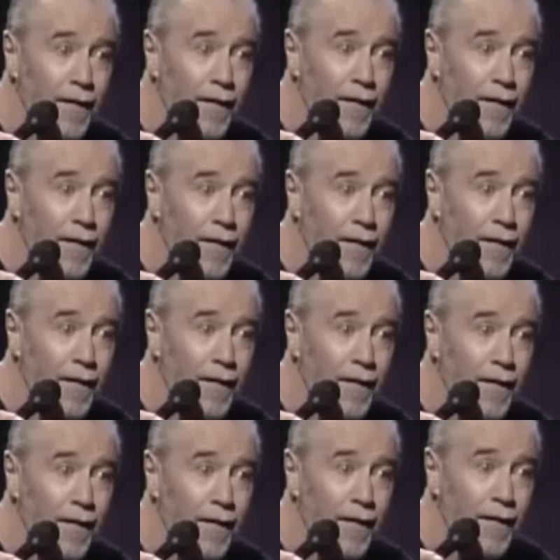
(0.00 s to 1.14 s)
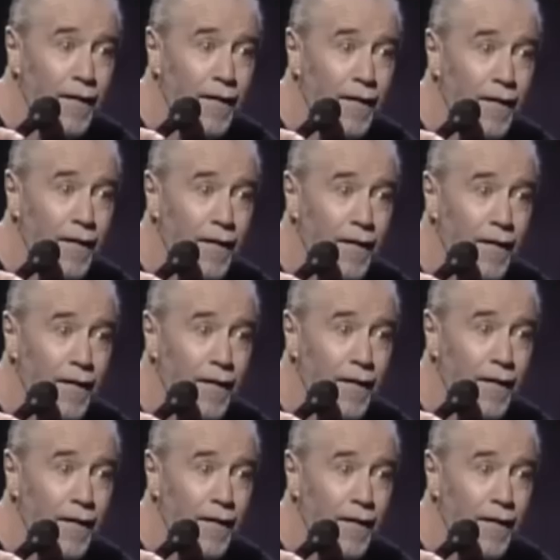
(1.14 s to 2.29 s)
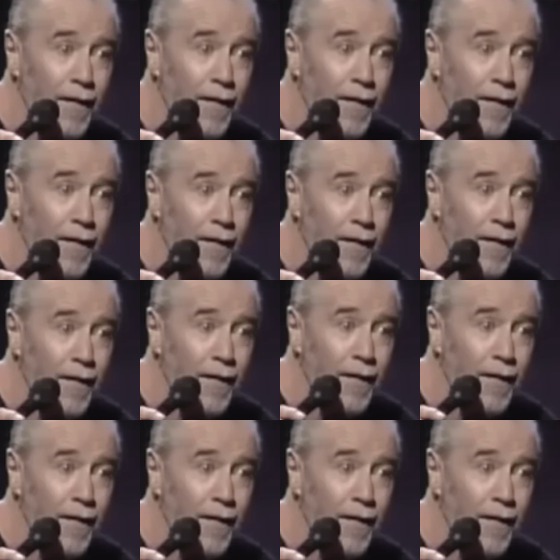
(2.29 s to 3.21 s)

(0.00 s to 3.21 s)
(silent)